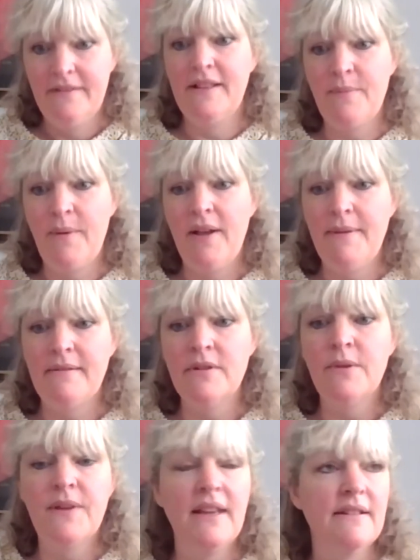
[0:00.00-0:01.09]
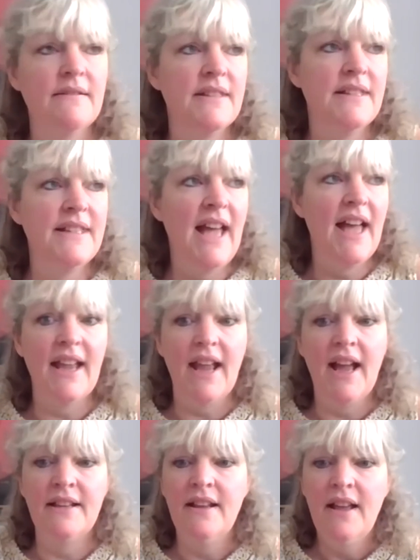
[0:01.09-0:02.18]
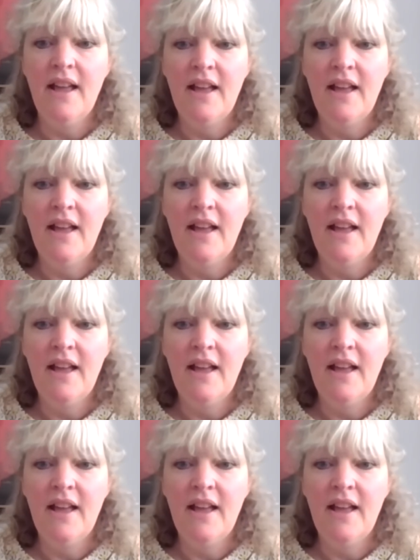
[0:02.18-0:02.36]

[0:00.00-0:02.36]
That's why I'm talking today. And